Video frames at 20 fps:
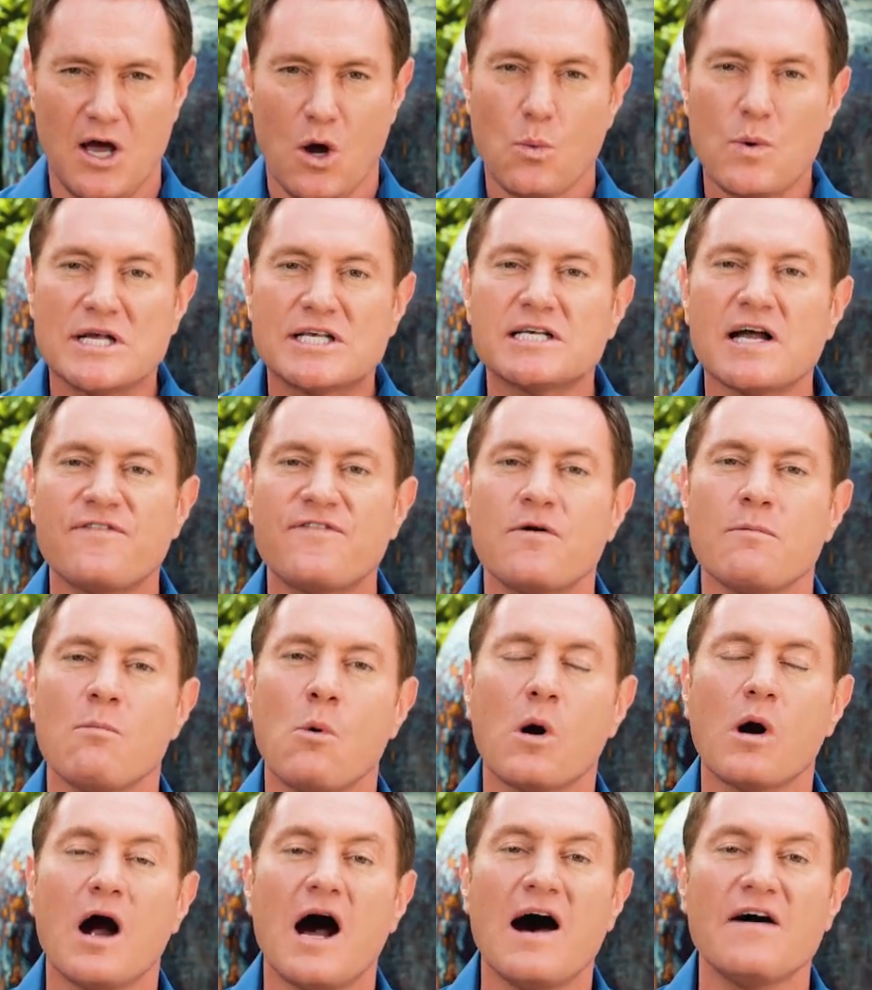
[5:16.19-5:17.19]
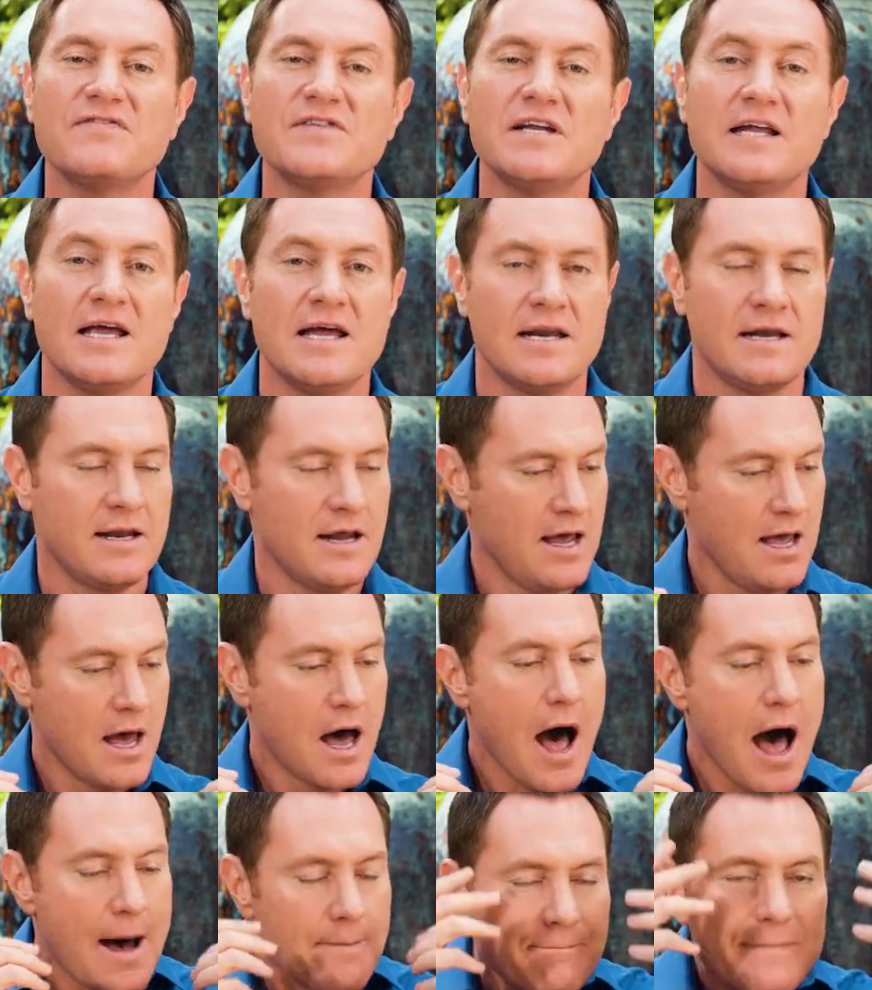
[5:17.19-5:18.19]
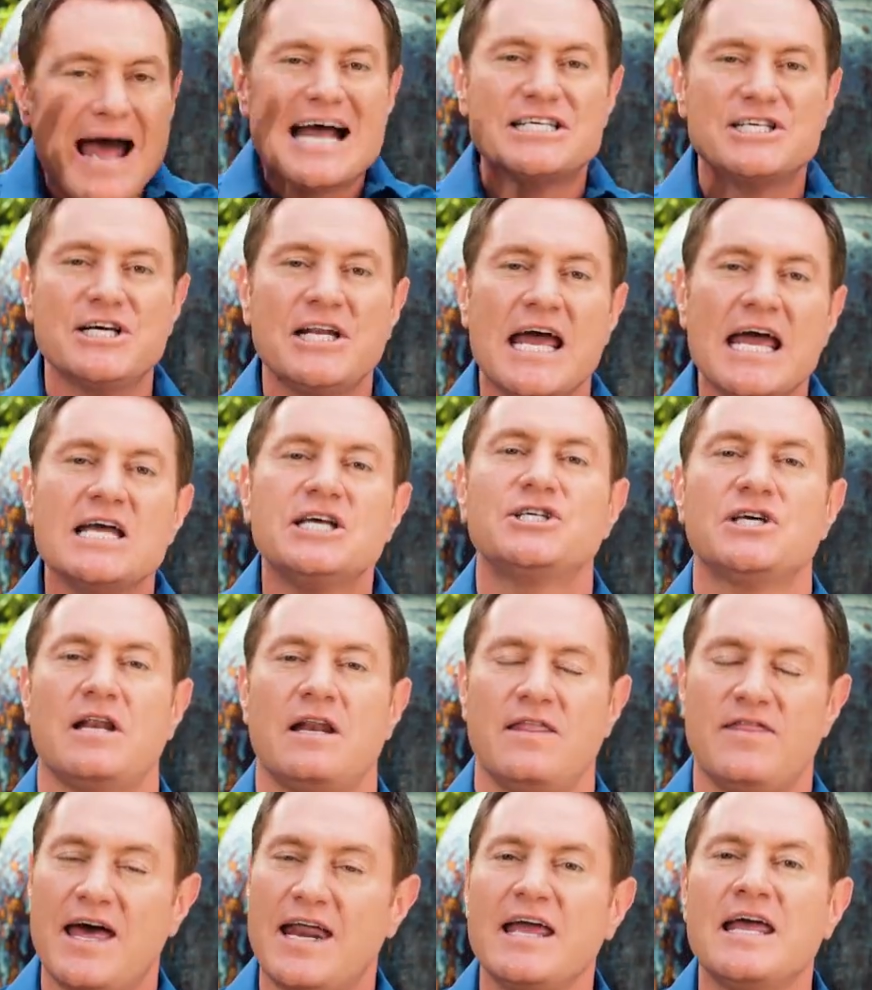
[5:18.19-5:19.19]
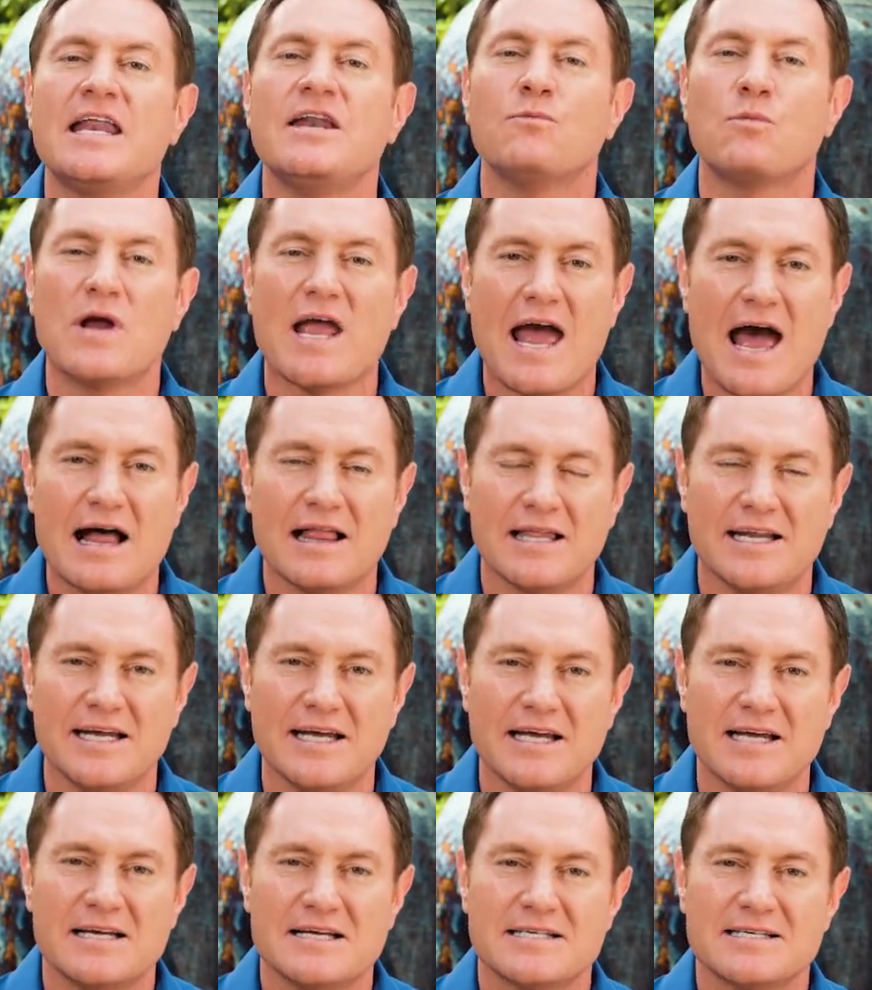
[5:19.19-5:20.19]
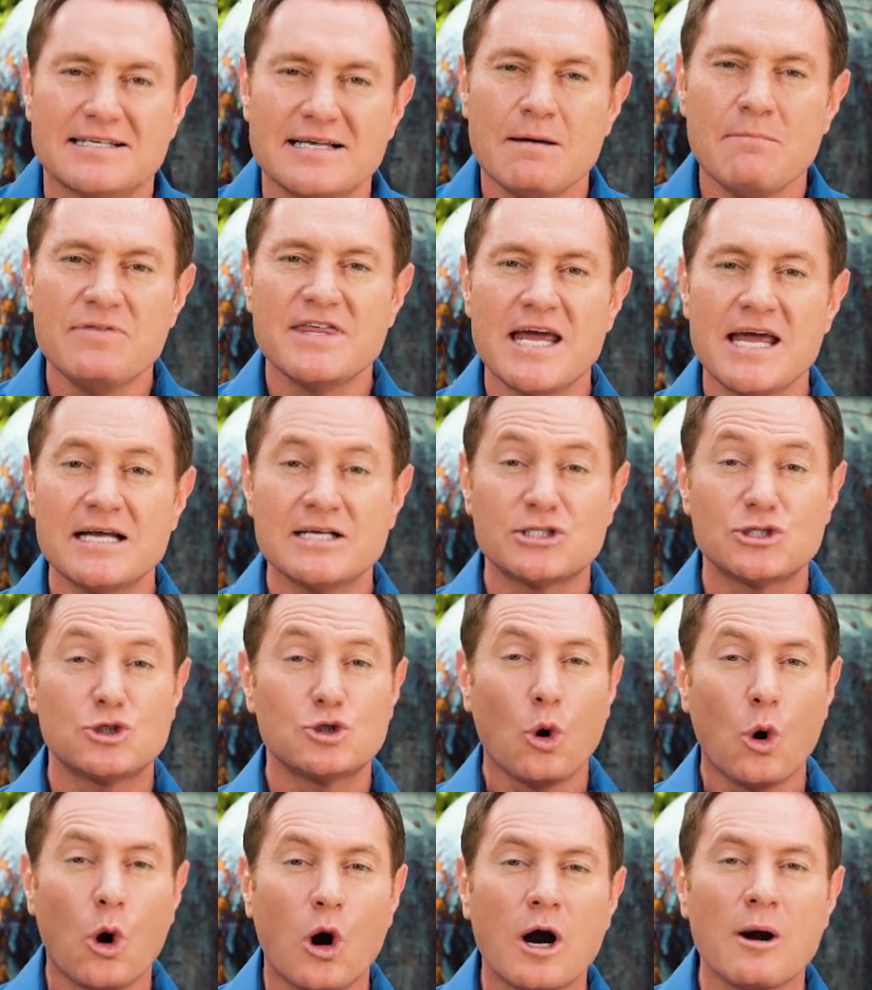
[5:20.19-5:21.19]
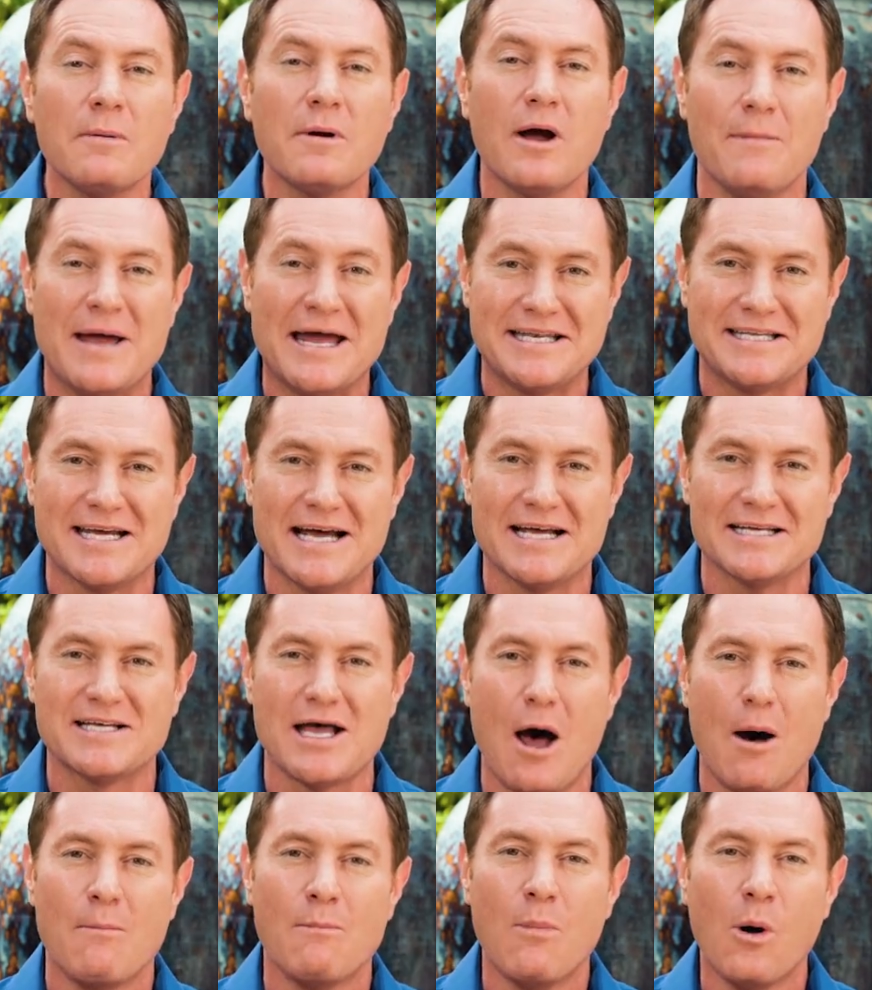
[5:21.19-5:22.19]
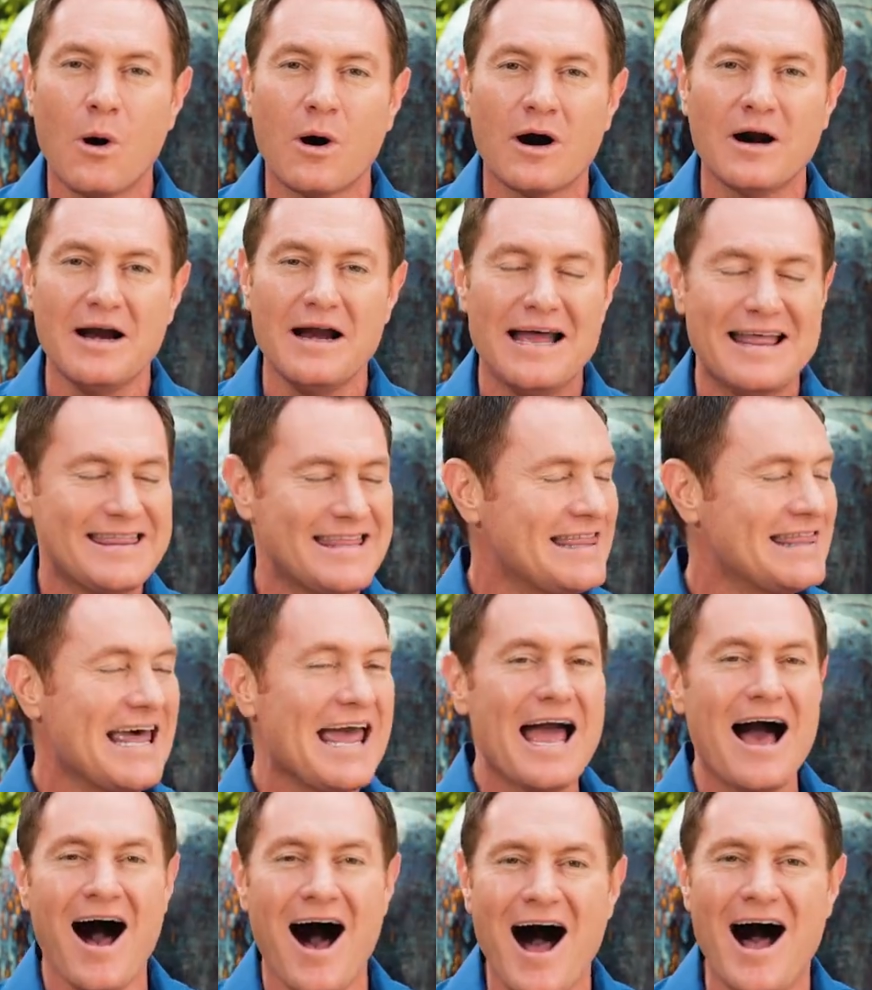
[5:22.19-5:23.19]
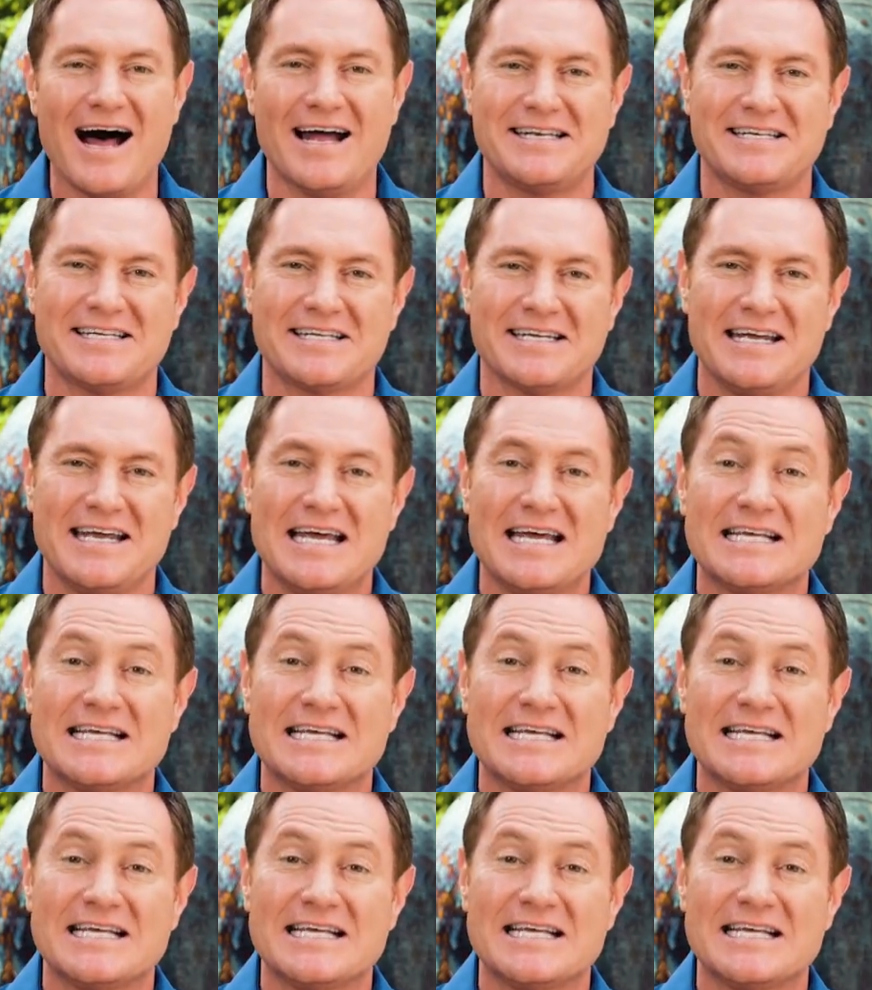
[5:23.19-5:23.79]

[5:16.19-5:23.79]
We suffer more often in imagination than in reality. Some things torment us more than they ought.